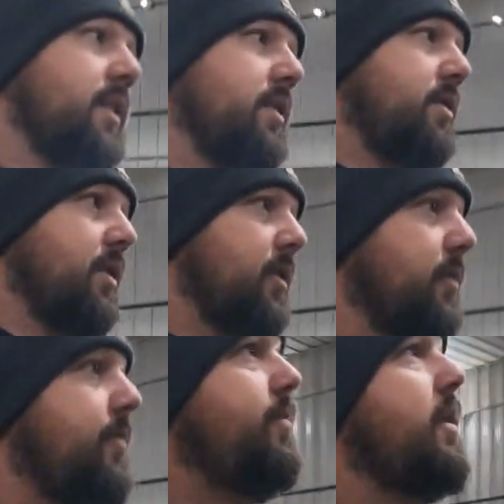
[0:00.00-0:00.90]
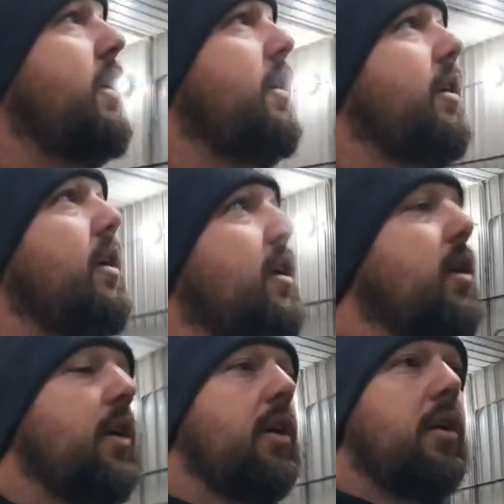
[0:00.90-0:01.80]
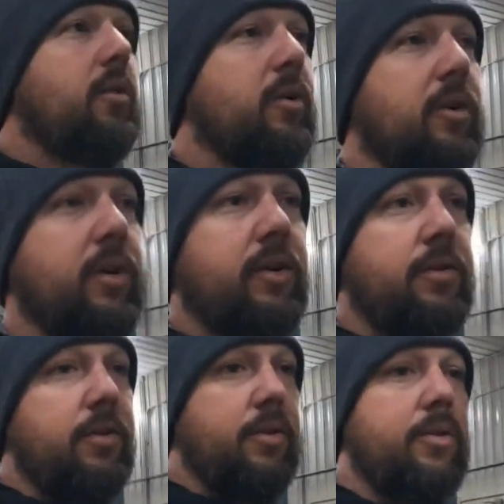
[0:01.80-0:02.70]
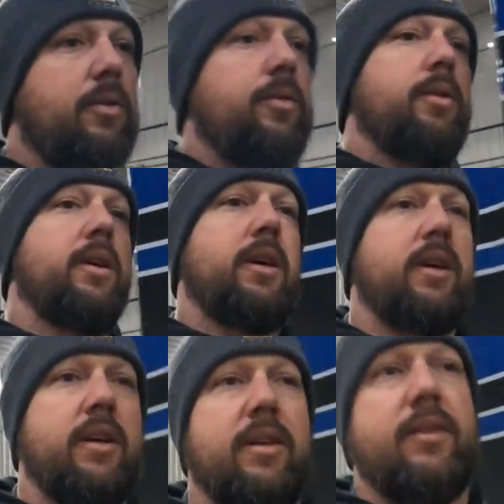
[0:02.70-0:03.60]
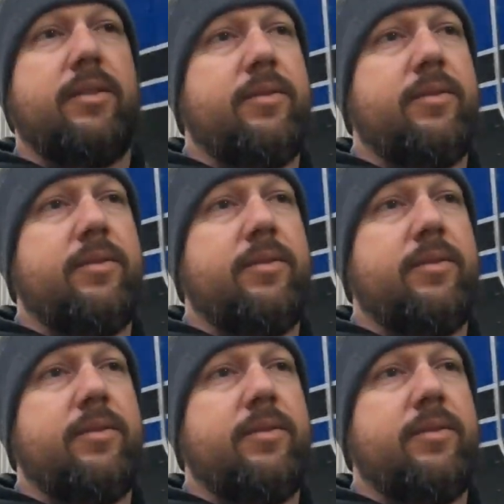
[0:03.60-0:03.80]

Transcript: in, so we're going to